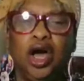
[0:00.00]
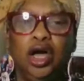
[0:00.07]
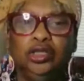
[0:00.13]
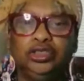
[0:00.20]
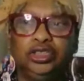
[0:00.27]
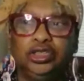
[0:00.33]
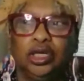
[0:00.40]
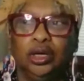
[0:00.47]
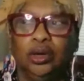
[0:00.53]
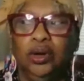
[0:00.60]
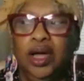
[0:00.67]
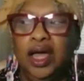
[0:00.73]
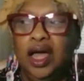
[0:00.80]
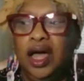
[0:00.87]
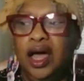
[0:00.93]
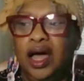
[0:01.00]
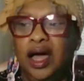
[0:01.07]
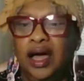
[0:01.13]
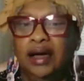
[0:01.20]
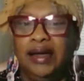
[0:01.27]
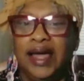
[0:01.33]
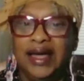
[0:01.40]
also
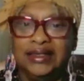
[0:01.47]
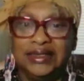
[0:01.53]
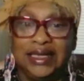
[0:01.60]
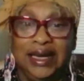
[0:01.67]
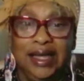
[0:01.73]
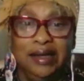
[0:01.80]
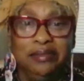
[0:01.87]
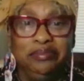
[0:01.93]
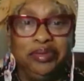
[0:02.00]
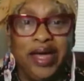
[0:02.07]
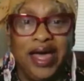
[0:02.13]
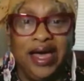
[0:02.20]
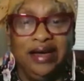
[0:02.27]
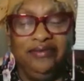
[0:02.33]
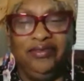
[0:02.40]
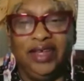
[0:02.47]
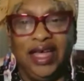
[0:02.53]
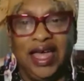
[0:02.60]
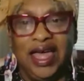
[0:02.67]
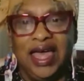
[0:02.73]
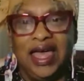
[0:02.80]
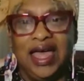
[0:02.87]
as an empath
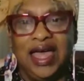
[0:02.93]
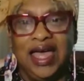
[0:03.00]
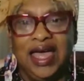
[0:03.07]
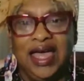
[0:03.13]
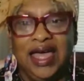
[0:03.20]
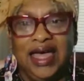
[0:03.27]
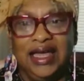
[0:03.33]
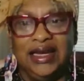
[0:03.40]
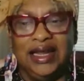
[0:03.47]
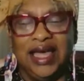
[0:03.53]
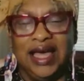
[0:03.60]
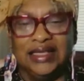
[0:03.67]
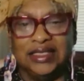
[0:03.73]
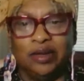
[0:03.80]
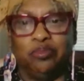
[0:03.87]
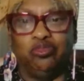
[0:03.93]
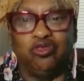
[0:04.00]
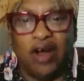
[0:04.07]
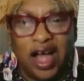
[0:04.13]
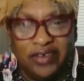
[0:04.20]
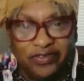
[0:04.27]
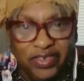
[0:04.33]
and as a
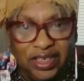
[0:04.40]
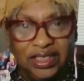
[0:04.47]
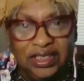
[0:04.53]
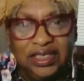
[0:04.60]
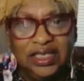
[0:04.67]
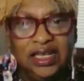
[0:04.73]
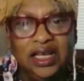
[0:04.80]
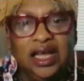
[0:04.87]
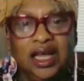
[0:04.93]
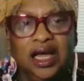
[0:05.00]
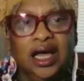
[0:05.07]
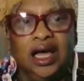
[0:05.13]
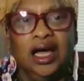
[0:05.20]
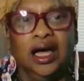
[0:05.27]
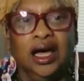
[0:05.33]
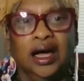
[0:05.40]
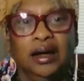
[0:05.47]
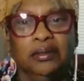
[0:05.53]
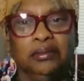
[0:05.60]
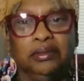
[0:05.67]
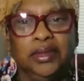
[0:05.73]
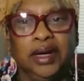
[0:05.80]
prophet.
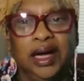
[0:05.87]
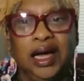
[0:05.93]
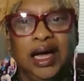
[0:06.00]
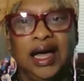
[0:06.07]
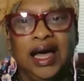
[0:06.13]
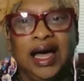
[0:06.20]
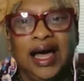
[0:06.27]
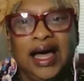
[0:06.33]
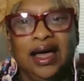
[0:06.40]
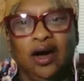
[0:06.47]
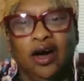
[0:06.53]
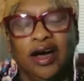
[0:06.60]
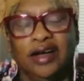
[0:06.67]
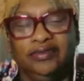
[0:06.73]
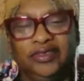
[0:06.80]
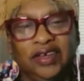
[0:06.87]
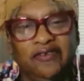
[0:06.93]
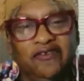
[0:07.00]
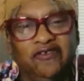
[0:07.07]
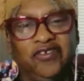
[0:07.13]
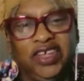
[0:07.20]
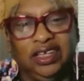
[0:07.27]
Um, I often
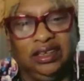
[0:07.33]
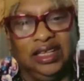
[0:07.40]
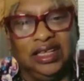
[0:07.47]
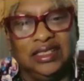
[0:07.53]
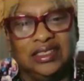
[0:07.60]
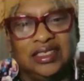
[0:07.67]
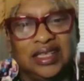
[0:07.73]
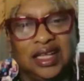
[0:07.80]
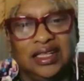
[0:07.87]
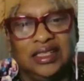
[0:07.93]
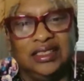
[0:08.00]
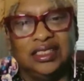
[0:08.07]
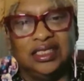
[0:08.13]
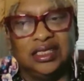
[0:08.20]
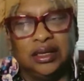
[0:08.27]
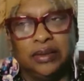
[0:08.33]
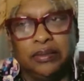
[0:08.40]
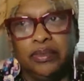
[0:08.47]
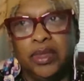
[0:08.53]
feel and sense